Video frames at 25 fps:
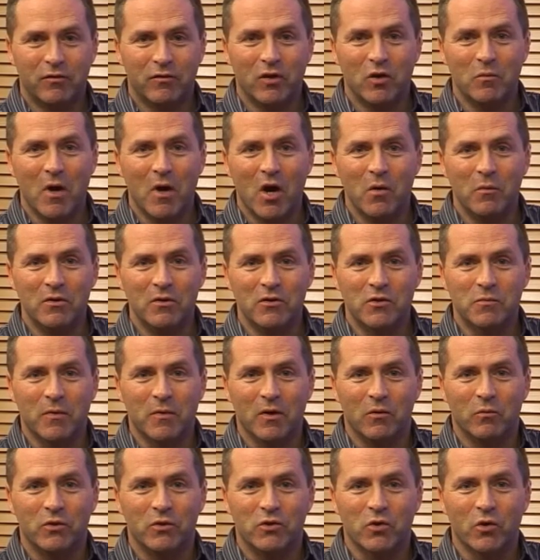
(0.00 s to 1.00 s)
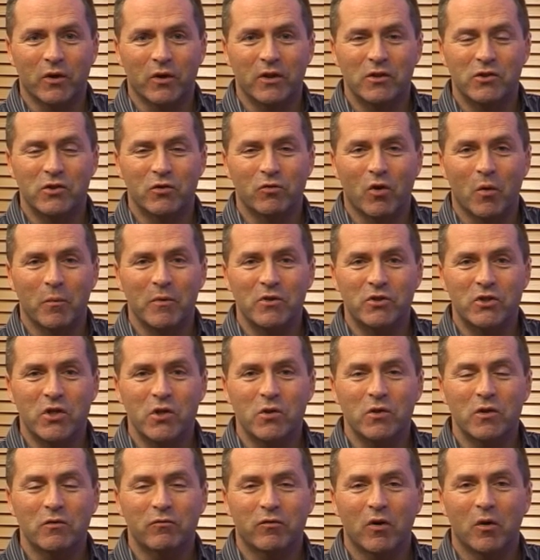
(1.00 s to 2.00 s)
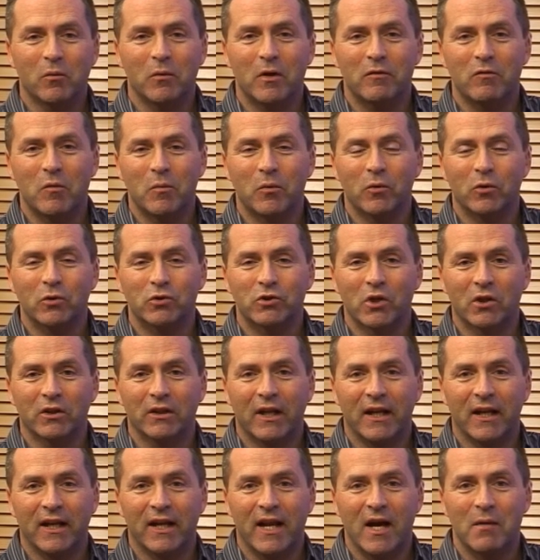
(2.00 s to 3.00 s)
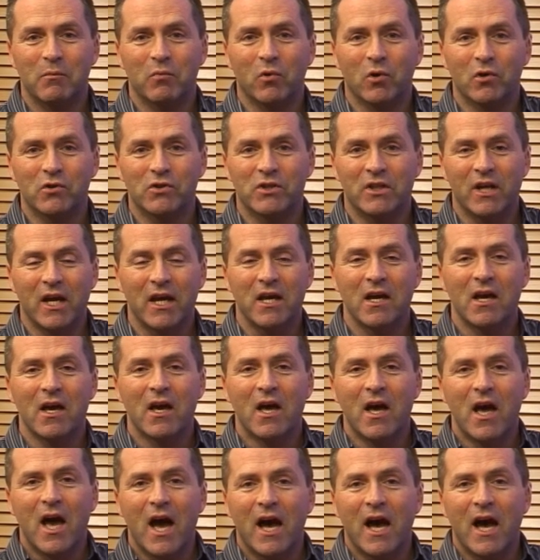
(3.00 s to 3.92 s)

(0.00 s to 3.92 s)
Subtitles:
in a few moments. But we're talking to Robin Tudor from Liverpool John Lennon Airport today.